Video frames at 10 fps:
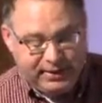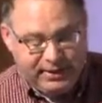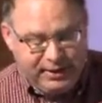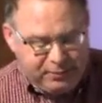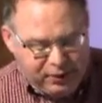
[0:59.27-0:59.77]

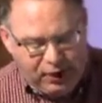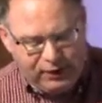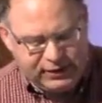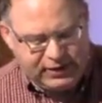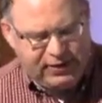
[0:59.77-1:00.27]
but
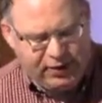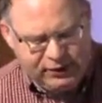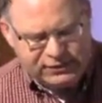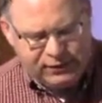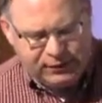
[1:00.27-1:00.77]

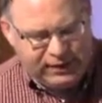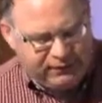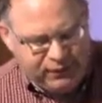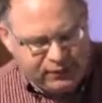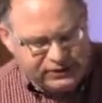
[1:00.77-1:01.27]
also if
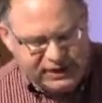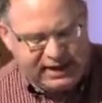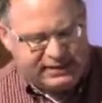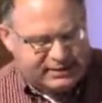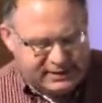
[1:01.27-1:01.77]
you
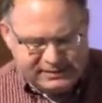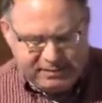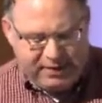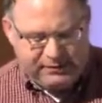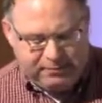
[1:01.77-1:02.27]
say to this
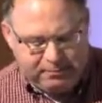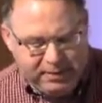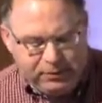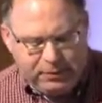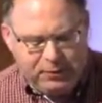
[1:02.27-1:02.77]
mountain, 'Be
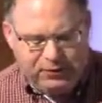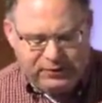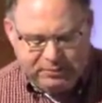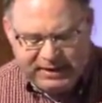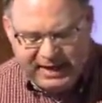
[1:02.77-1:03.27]
removed
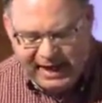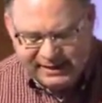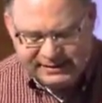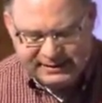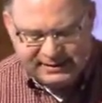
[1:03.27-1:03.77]
and be cast into the